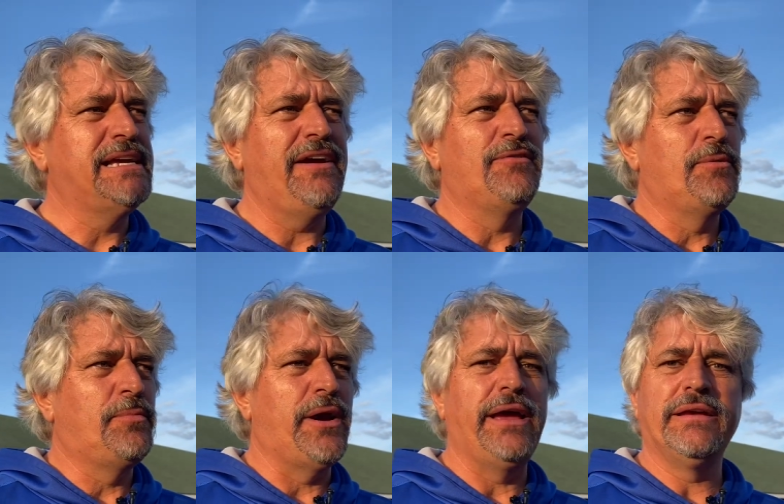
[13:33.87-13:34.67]
Gave her a
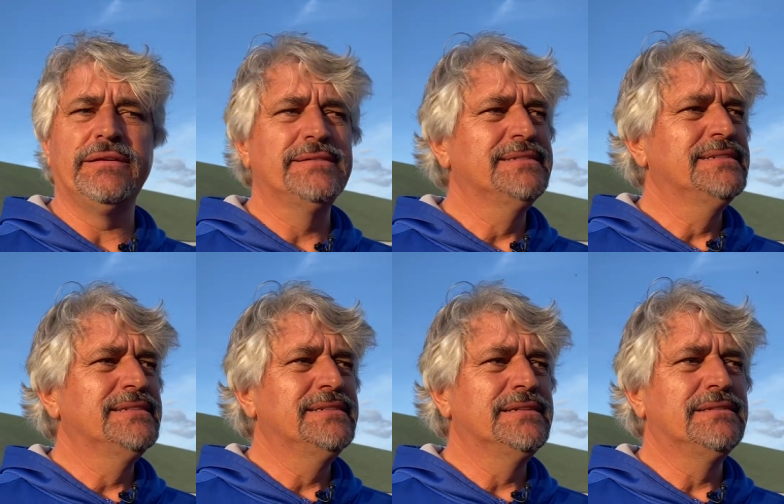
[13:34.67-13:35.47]
break
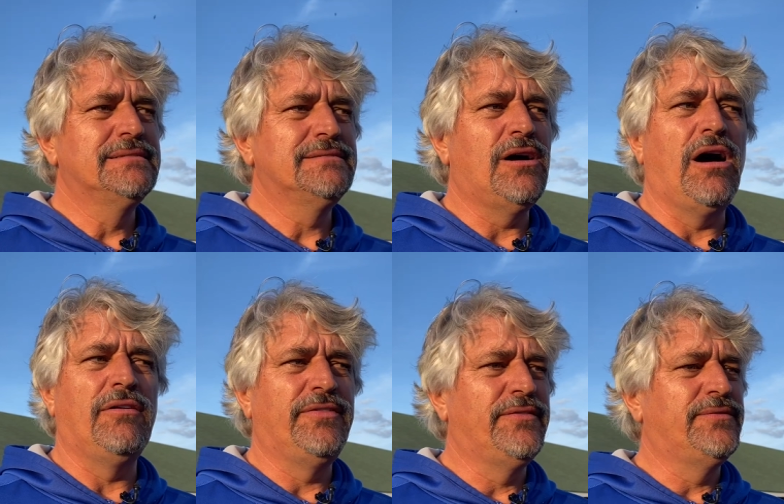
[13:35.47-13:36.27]

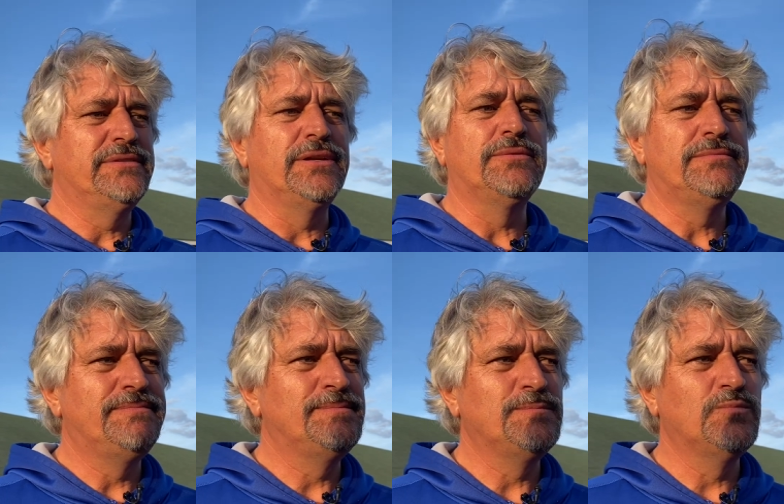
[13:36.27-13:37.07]
off of, you know,
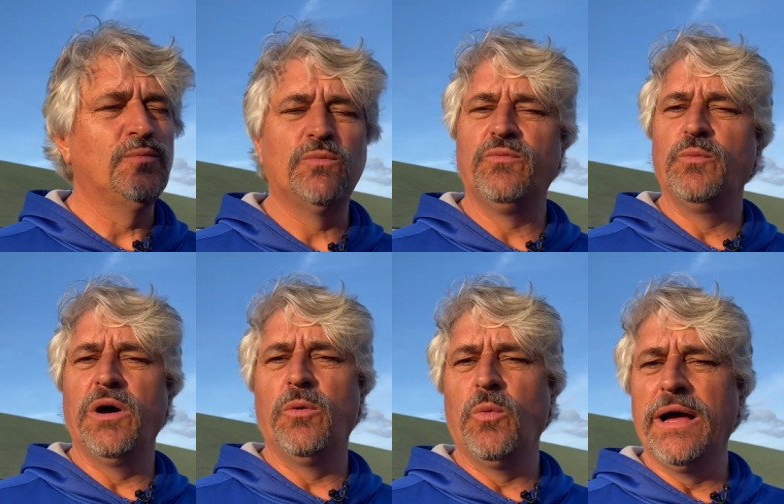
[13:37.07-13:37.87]

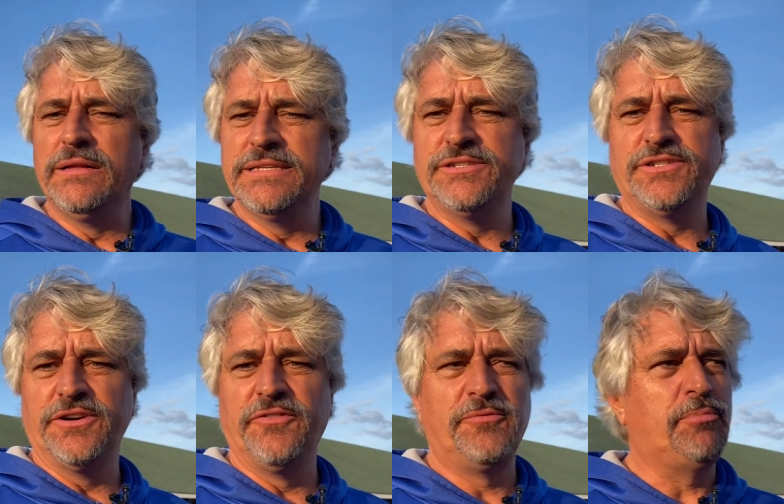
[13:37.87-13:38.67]
a
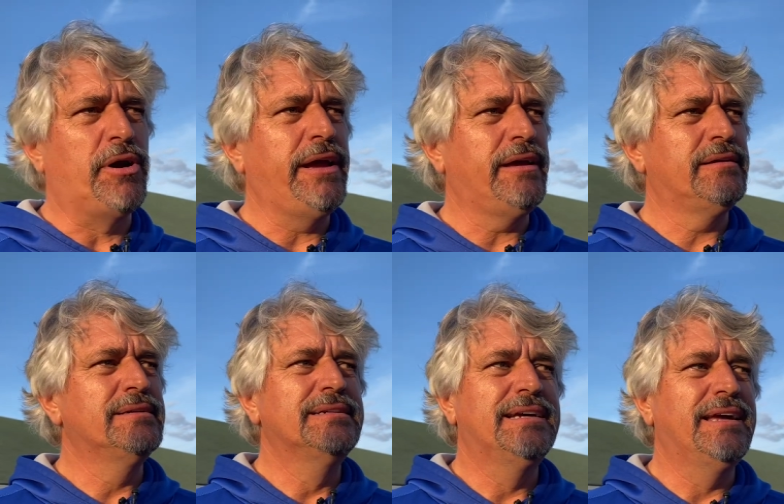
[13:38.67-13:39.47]
well-deserved break,
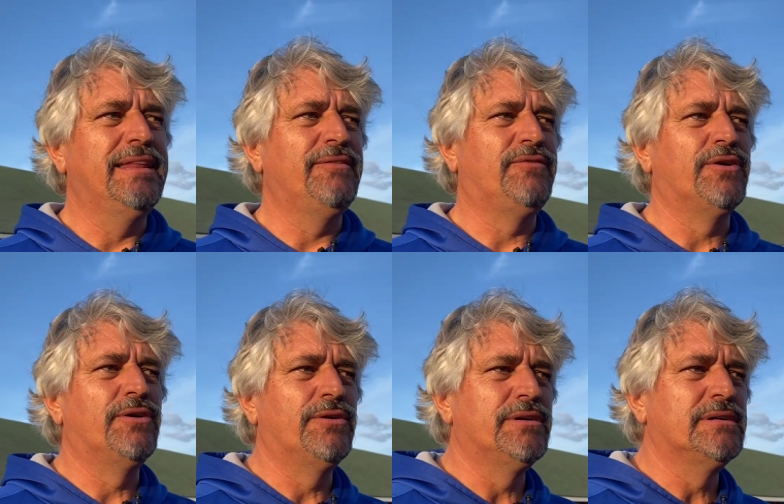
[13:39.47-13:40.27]
and then for
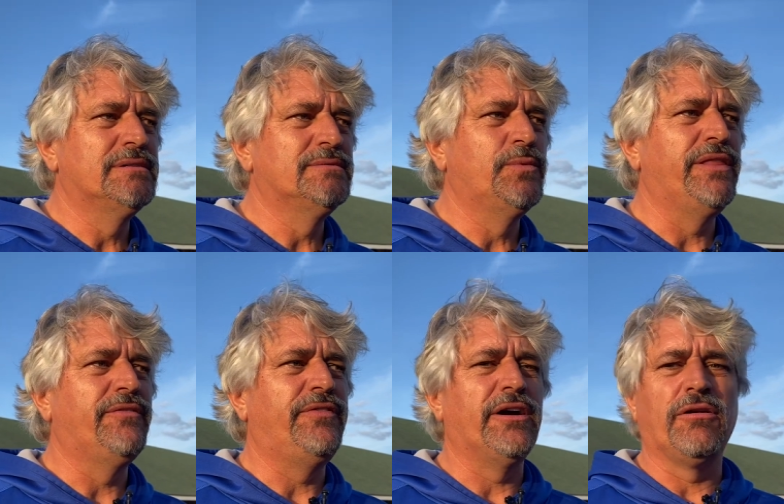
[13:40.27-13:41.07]
her to win the
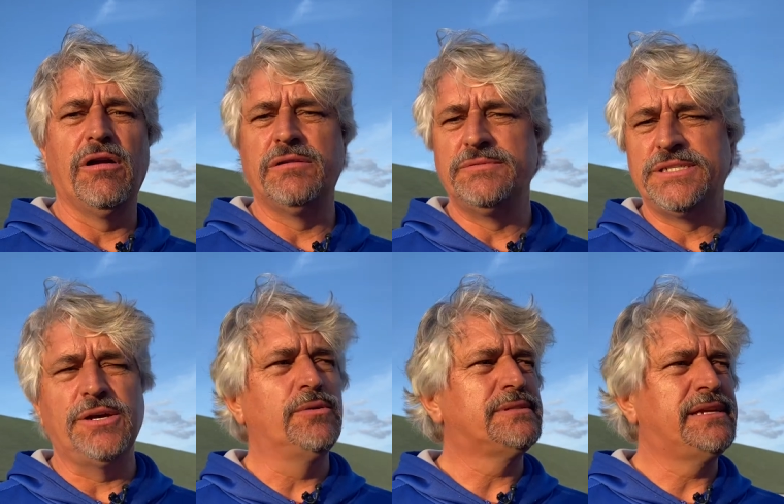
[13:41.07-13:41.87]
Fairgrounds
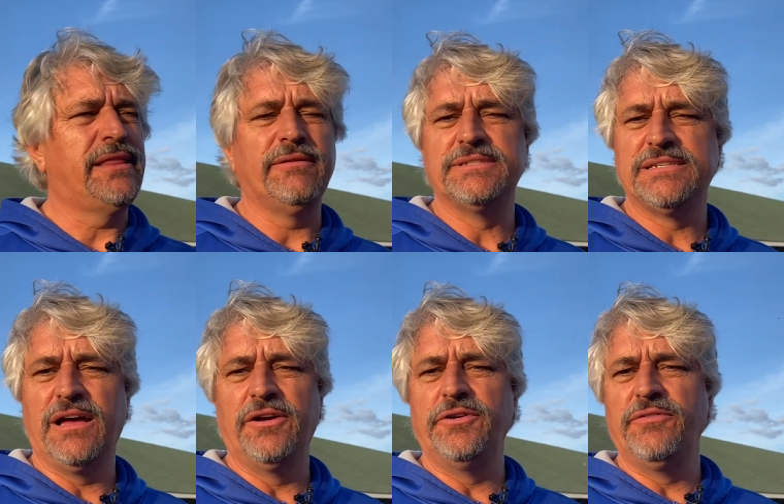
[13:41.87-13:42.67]
Oaks, I think it was a
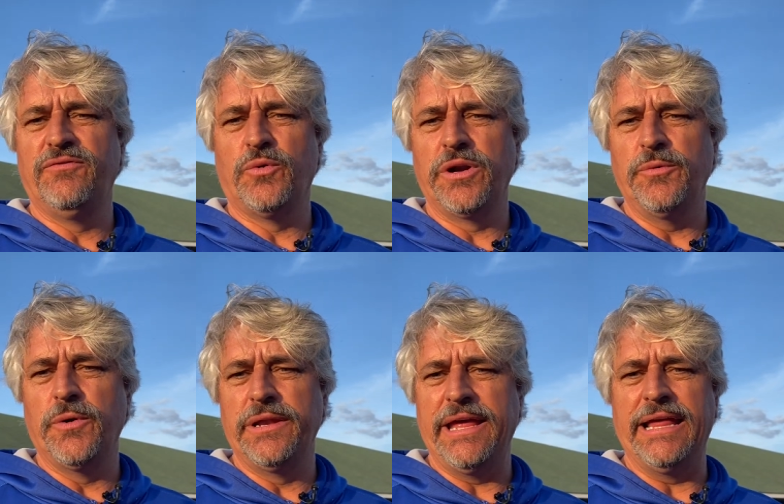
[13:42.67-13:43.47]

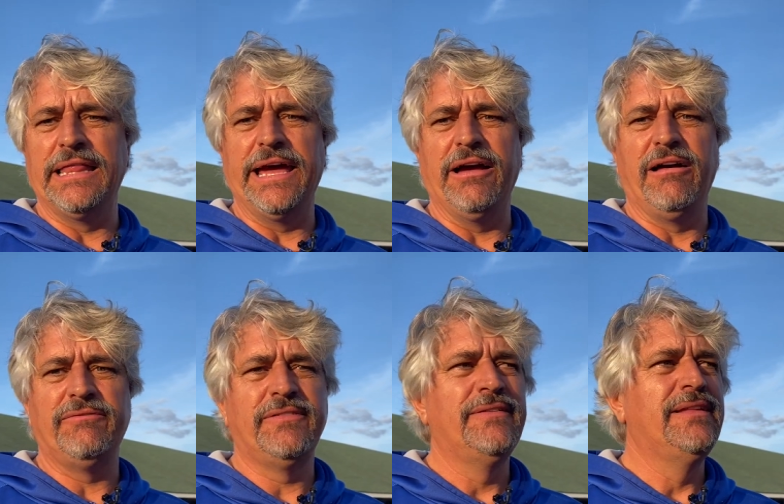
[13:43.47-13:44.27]
141-day
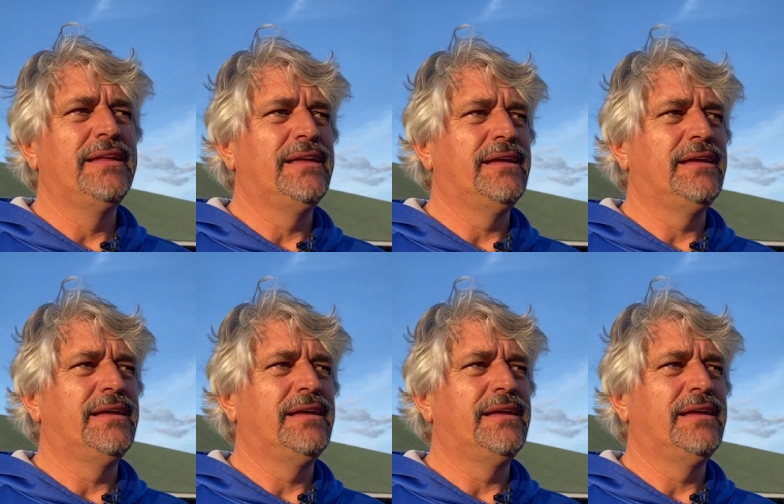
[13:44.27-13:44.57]
layoff.